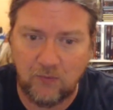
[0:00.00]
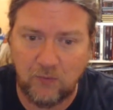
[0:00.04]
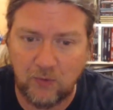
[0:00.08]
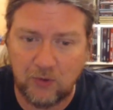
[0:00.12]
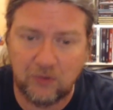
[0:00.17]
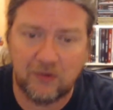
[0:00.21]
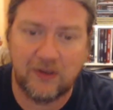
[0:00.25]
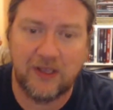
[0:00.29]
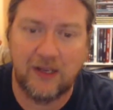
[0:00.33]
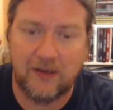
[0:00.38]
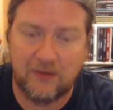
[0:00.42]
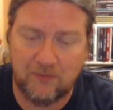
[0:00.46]

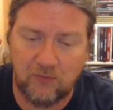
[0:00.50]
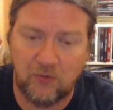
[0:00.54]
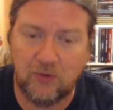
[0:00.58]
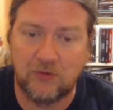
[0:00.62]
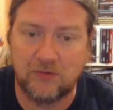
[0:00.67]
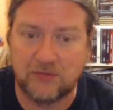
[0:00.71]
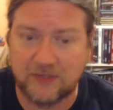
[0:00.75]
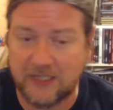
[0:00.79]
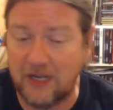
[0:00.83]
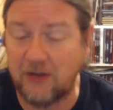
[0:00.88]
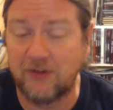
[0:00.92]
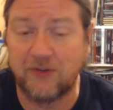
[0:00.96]
We'll
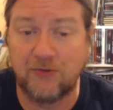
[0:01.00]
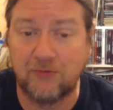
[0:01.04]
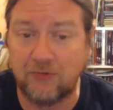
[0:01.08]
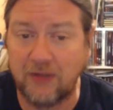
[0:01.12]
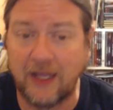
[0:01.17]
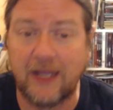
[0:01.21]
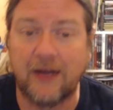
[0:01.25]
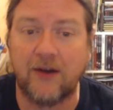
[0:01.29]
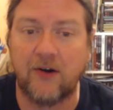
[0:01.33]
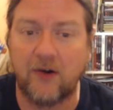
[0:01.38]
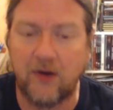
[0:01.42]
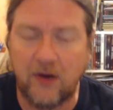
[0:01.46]
tell you
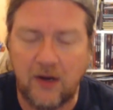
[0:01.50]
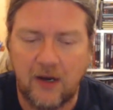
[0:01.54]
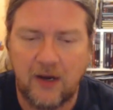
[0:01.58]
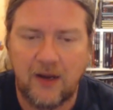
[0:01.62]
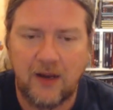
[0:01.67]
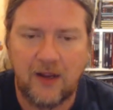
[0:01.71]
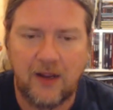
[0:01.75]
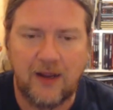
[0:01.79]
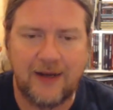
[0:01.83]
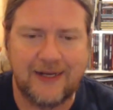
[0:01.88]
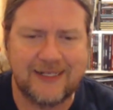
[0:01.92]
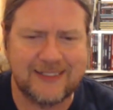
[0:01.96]
later,
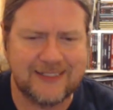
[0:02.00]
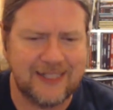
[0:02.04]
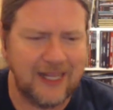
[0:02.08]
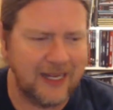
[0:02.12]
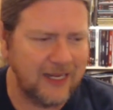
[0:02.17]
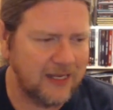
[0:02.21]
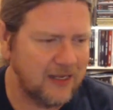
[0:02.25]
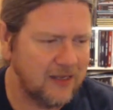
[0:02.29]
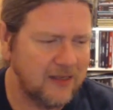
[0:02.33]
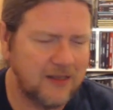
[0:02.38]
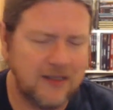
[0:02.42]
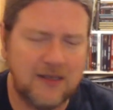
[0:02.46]
and it's like,